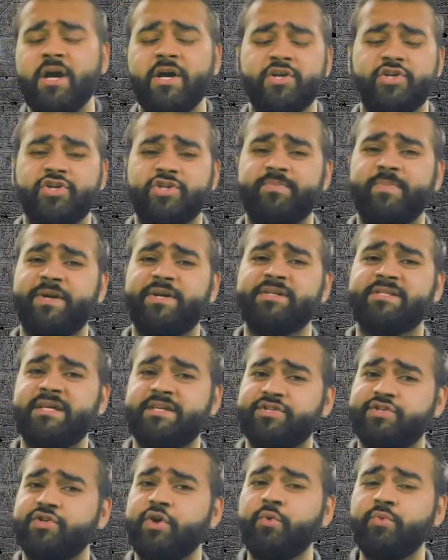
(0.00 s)
just because they're
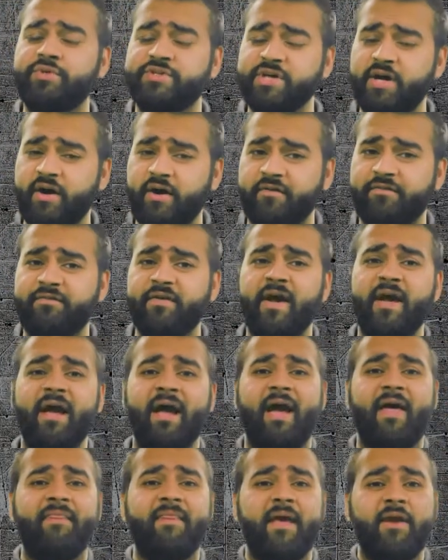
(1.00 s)
so tough
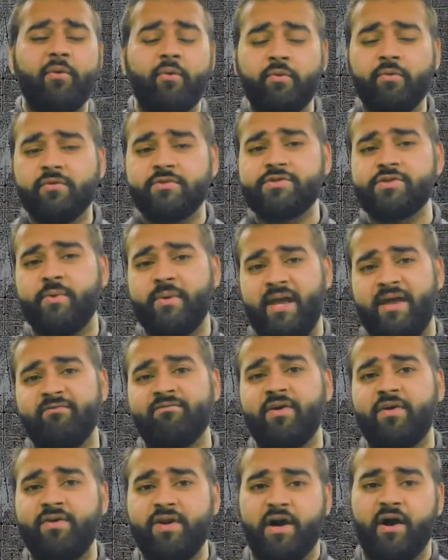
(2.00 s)
and they also hit
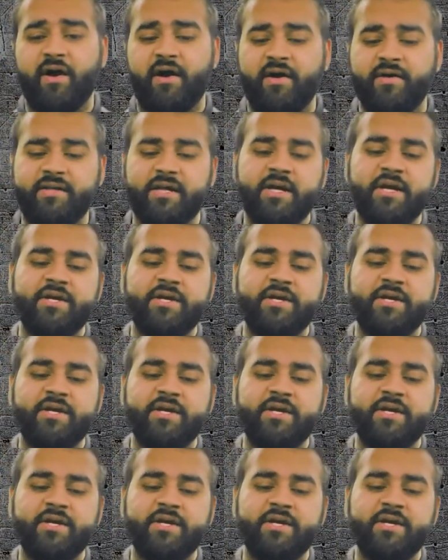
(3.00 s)
very hard.